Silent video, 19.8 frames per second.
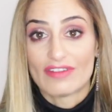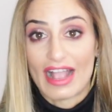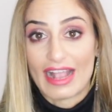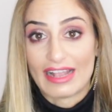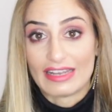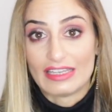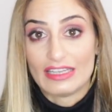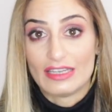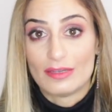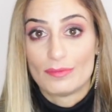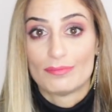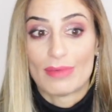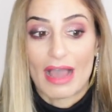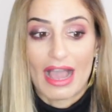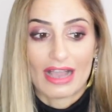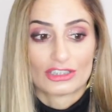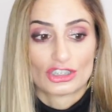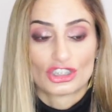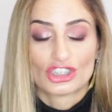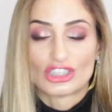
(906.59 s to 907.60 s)
any
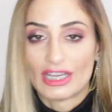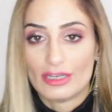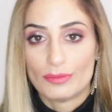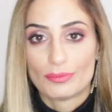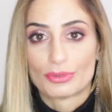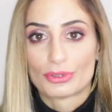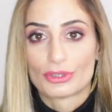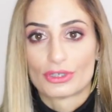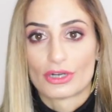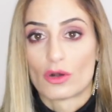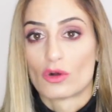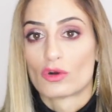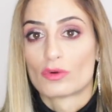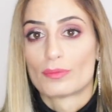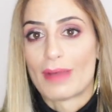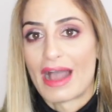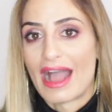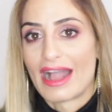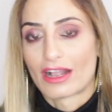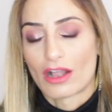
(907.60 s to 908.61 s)
bag shaper or
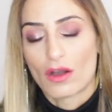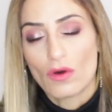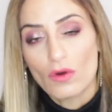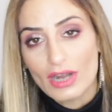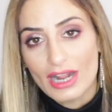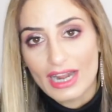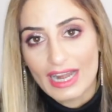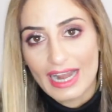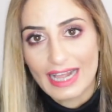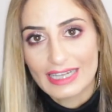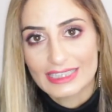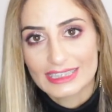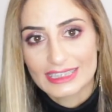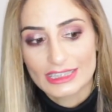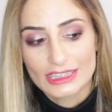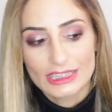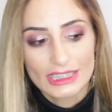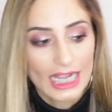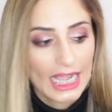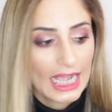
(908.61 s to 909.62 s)
bag
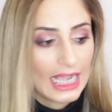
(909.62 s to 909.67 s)
organizer.